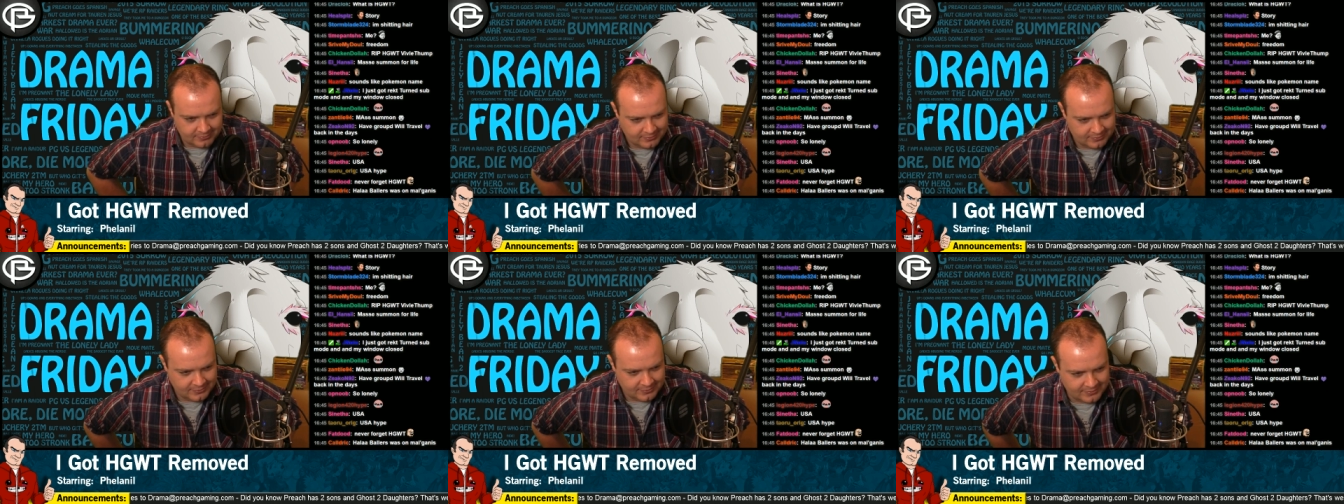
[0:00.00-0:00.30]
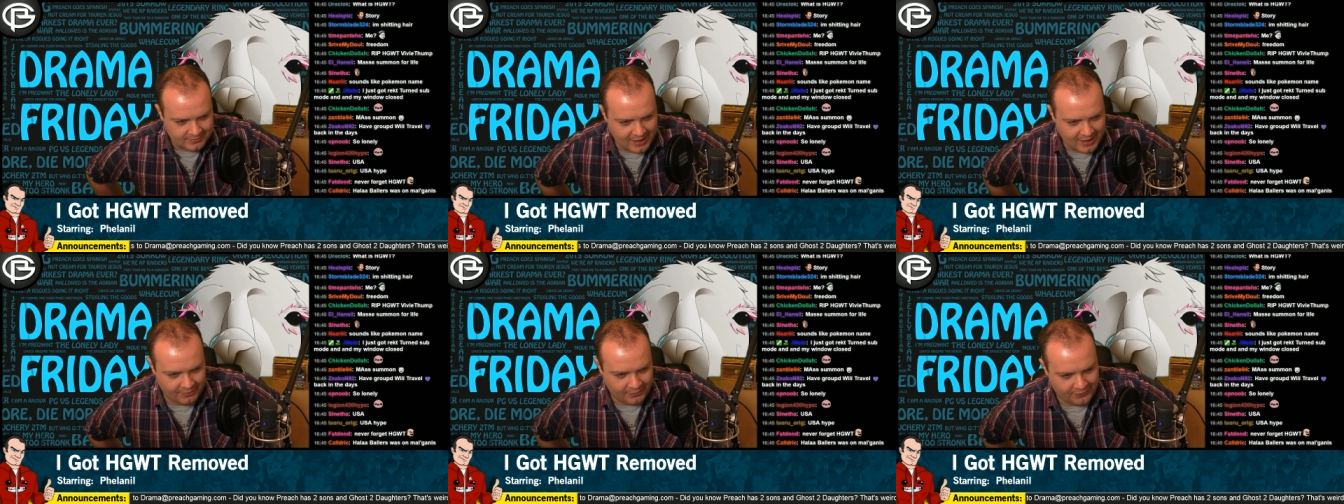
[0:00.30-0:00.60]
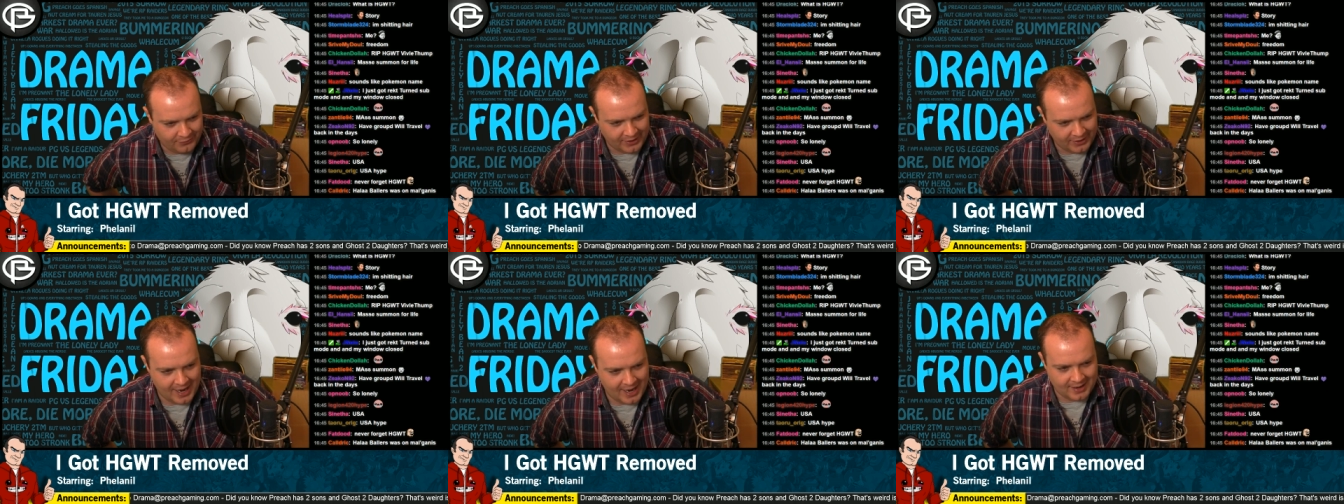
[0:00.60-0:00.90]
Never
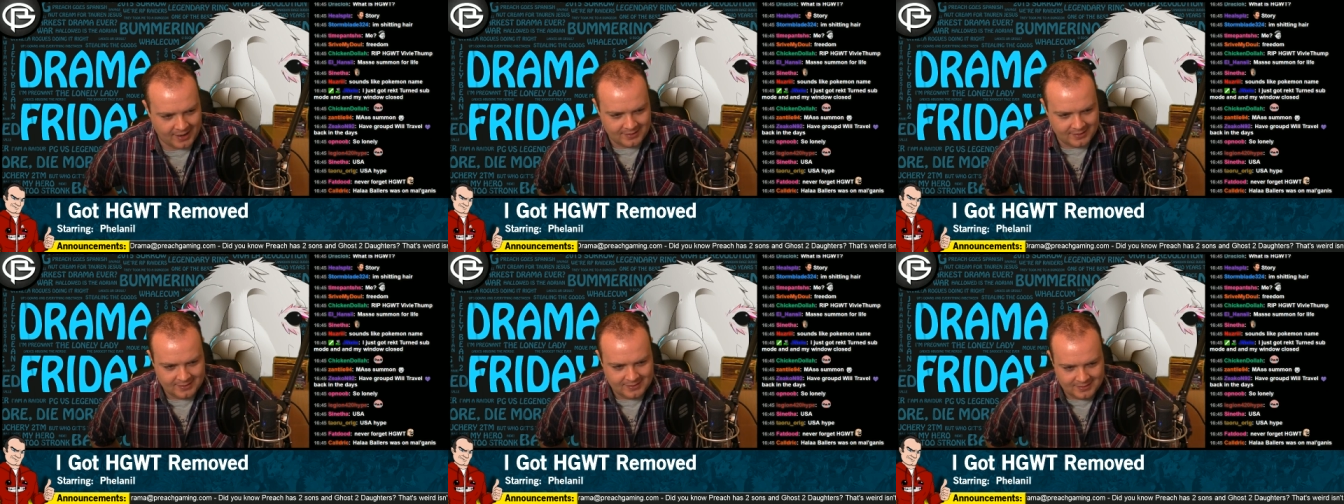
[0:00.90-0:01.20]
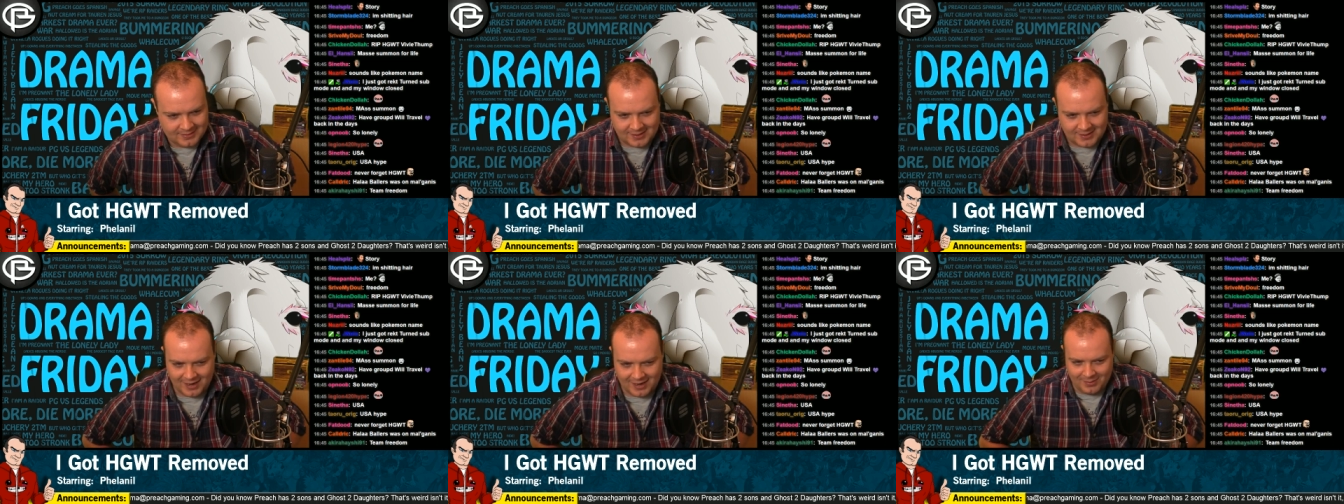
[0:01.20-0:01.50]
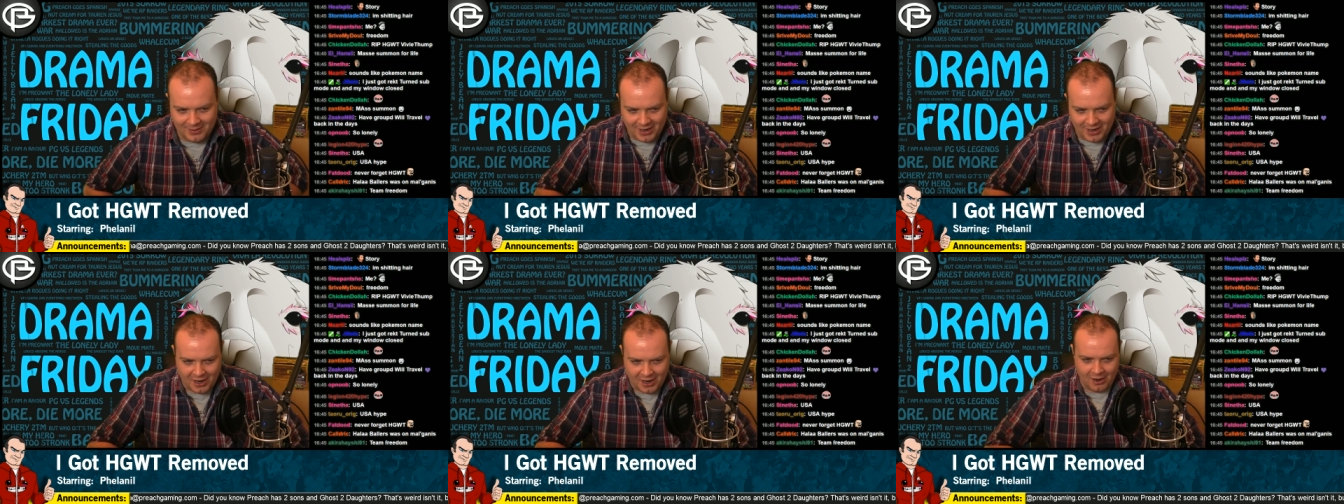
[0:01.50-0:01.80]
forget. Does
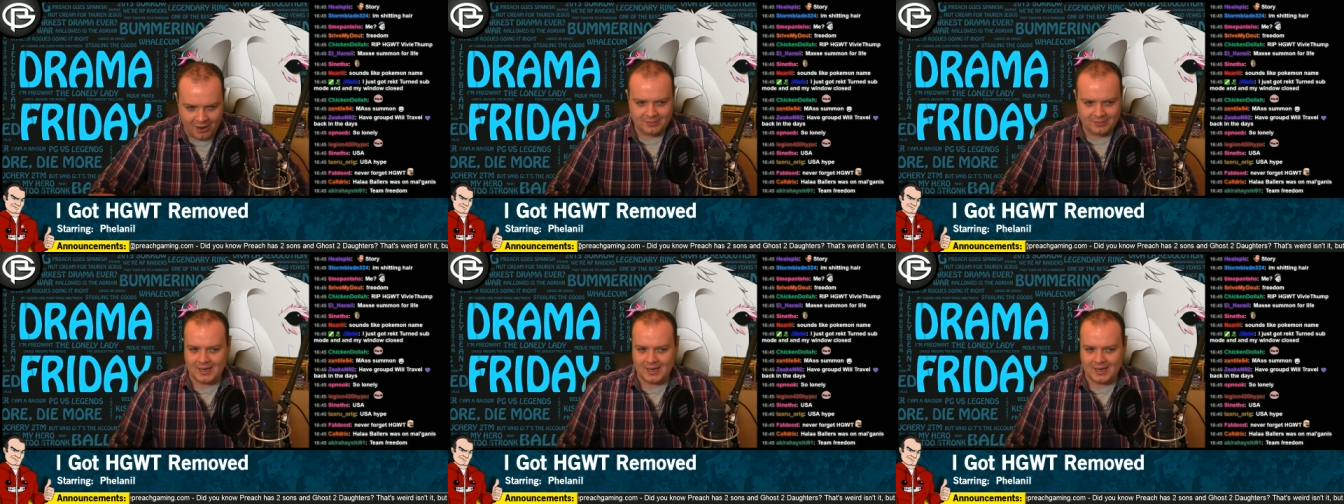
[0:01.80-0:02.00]
anybody know?